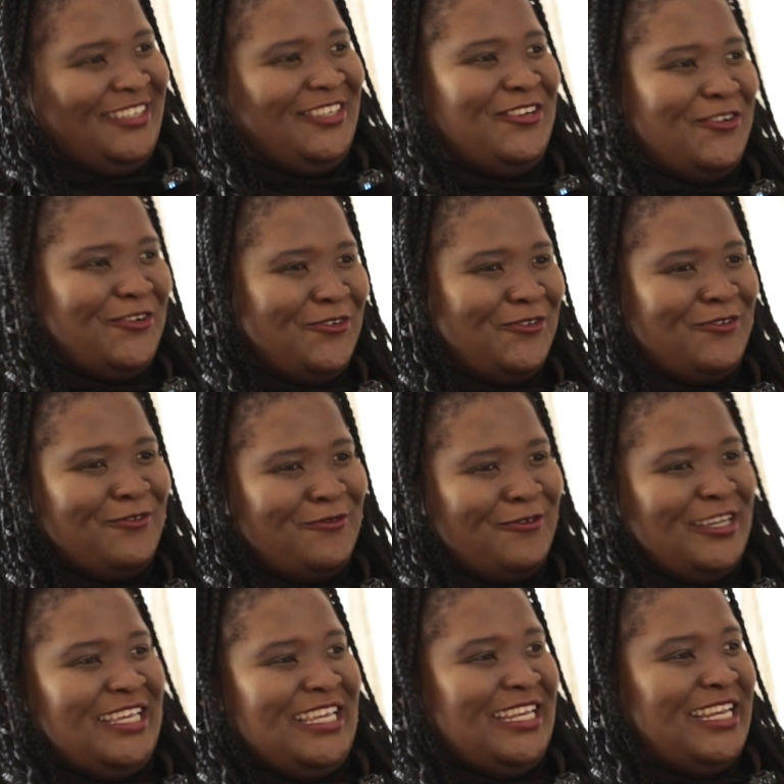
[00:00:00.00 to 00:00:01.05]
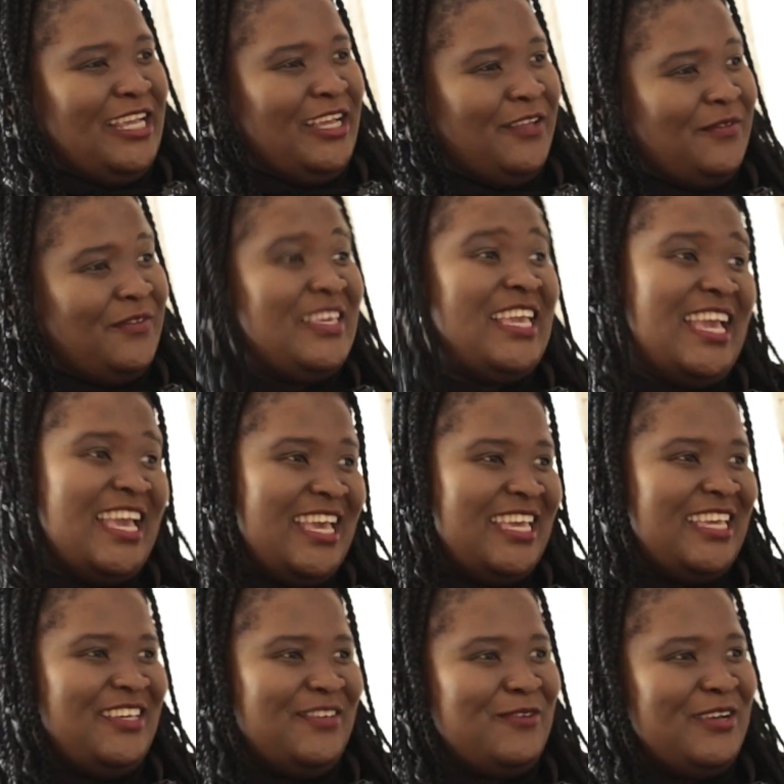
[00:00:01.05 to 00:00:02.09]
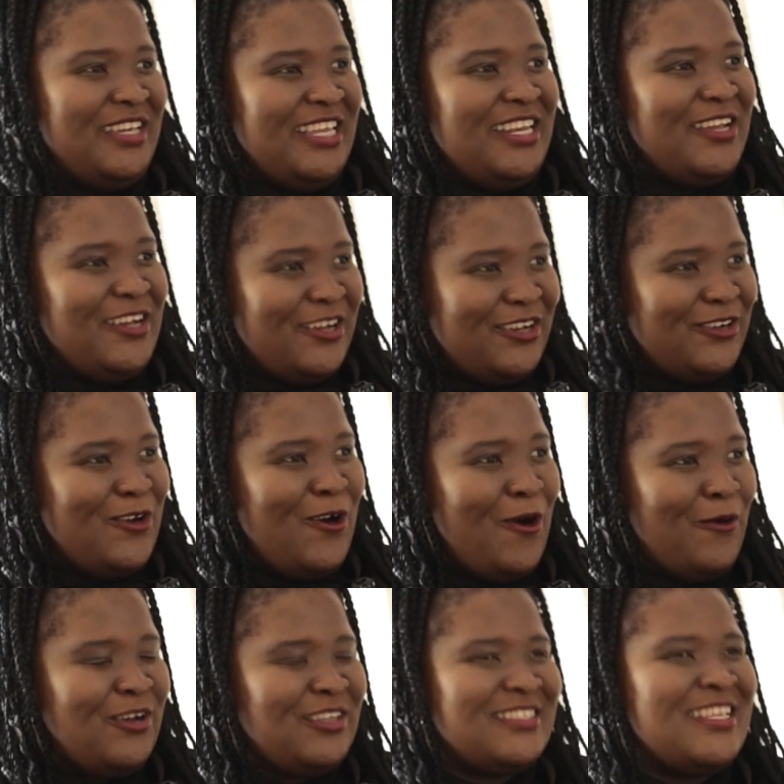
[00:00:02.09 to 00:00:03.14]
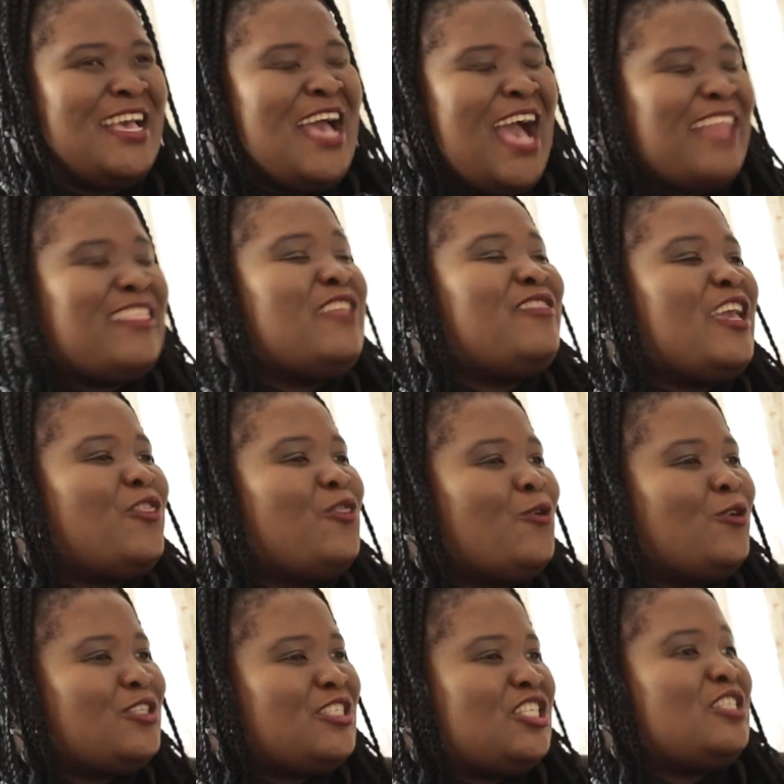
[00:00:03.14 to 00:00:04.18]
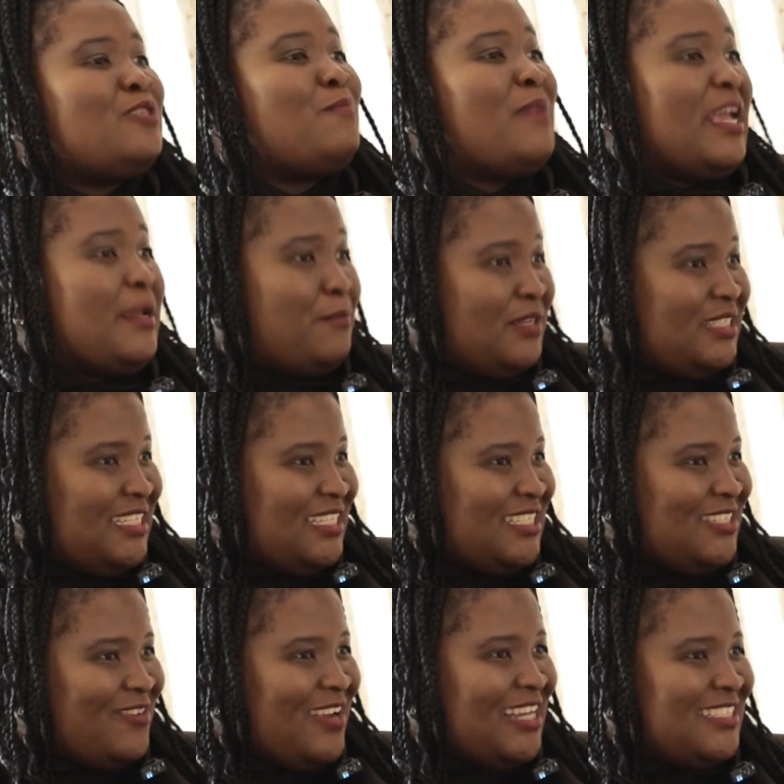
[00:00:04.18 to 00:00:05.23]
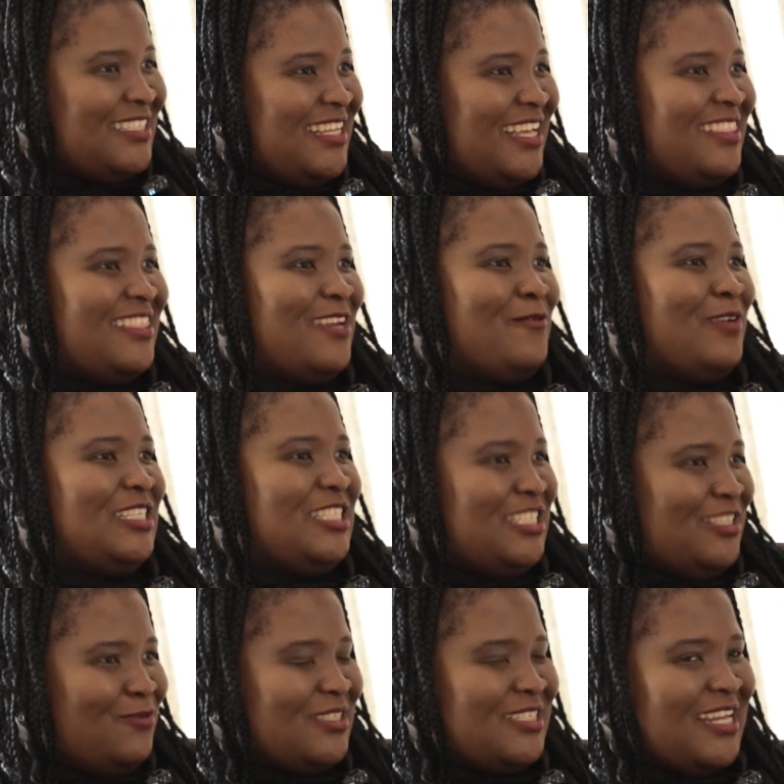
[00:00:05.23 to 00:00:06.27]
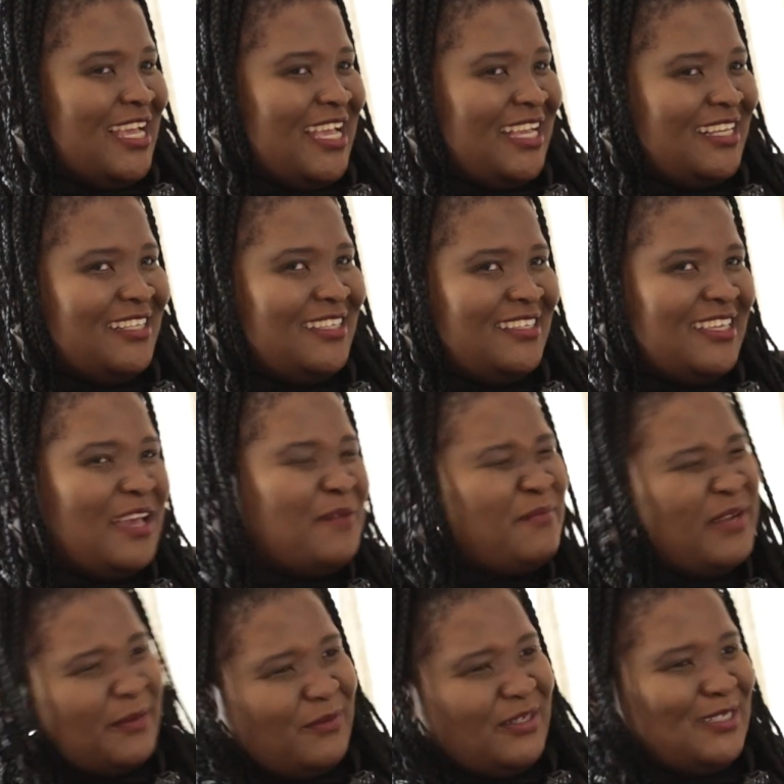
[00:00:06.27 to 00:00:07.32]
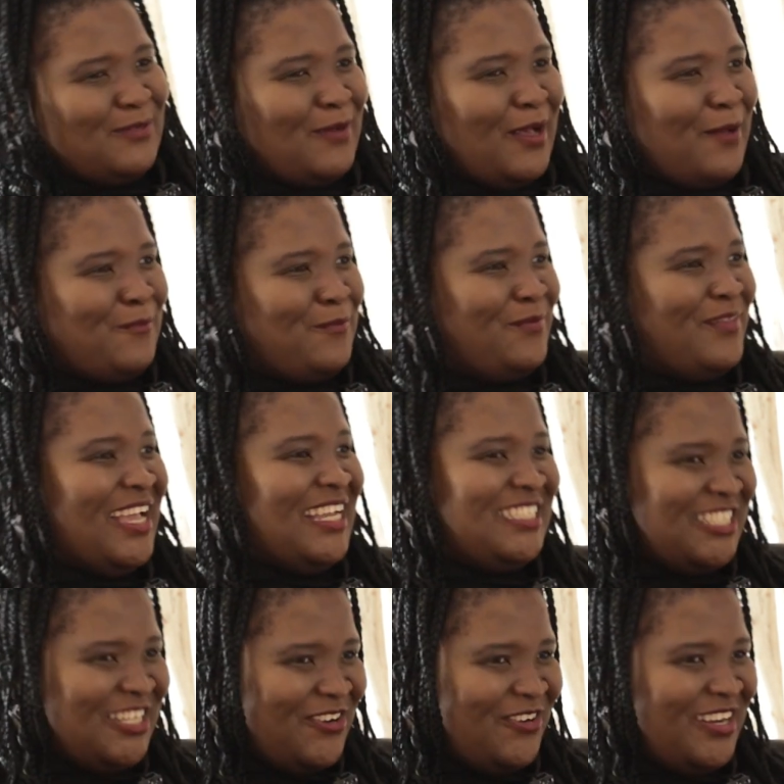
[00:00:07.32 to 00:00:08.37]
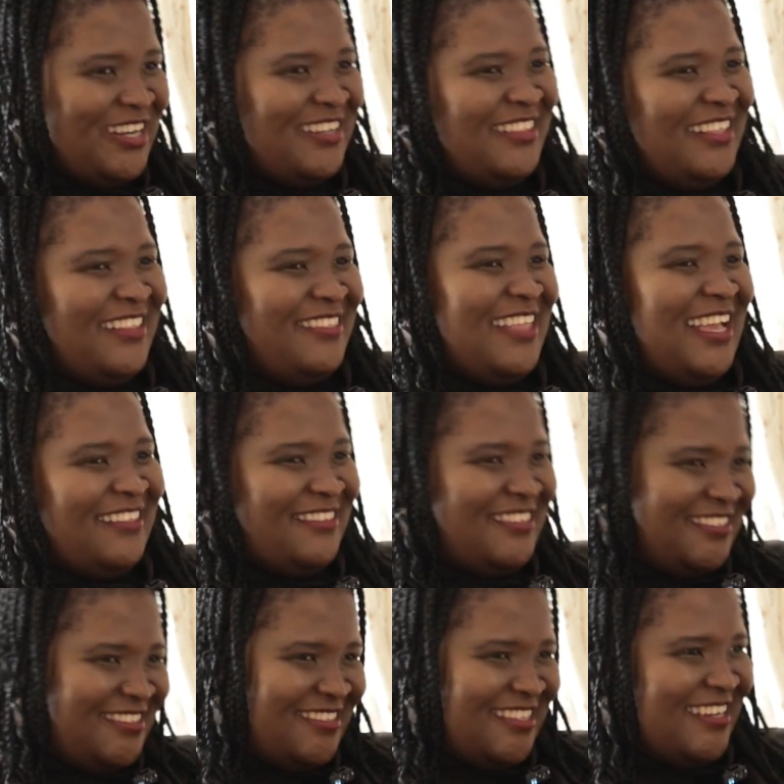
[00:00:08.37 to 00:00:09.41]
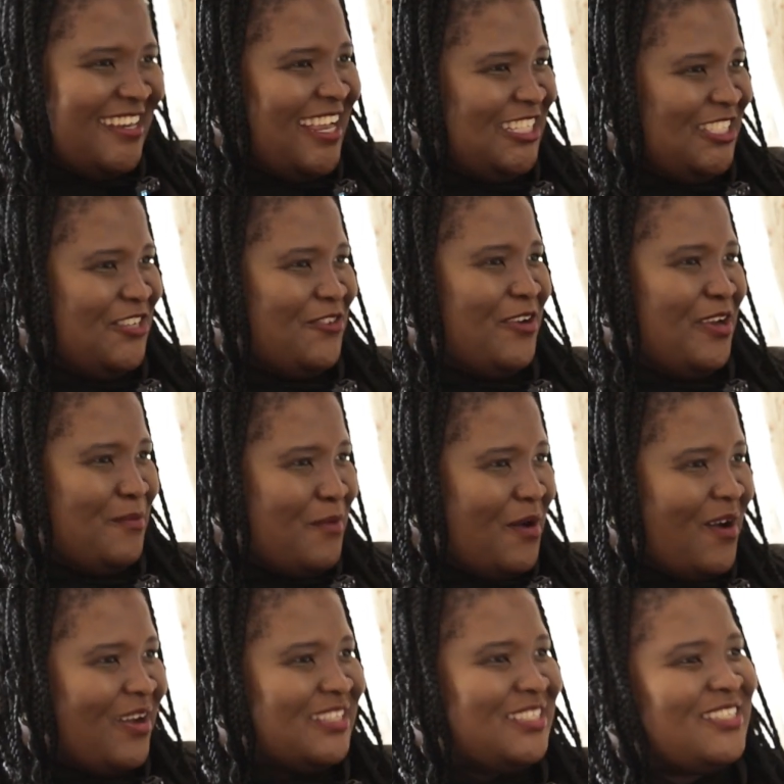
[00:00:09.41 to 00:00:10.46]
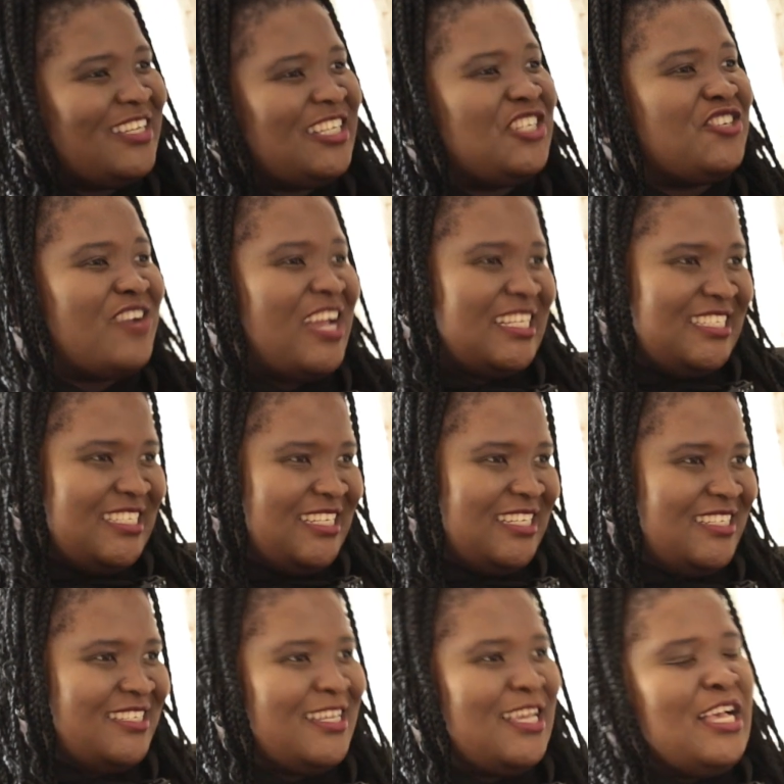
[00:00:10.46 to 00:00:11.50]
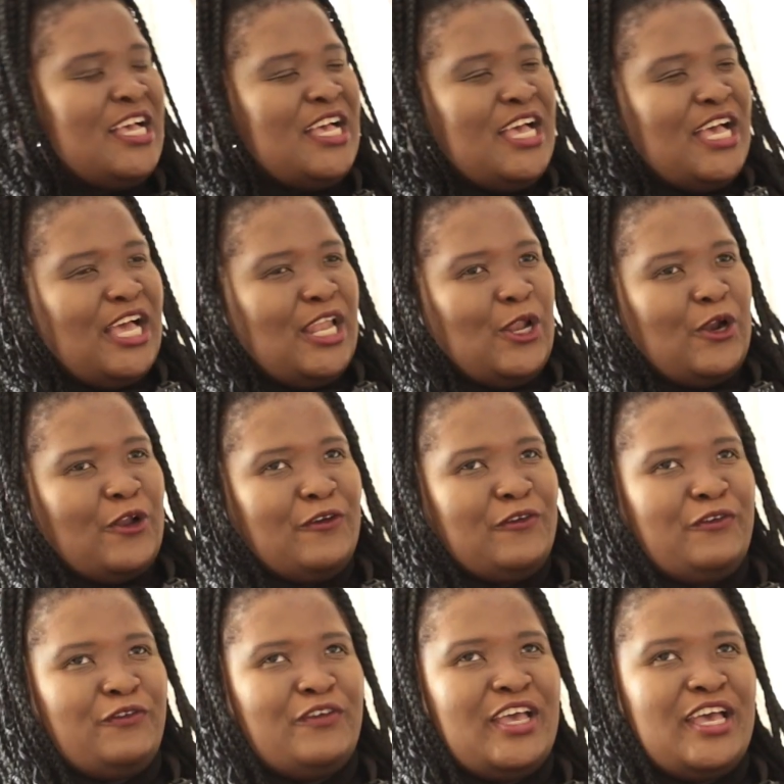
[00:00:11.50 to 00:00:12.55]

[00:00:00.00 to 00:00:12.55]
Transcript: you know, were in her because I think they thought she's Black British, right? And then when she was like, yeah, Black British but I'm Nigerian, and then like just the Nigerian part attracted a lot of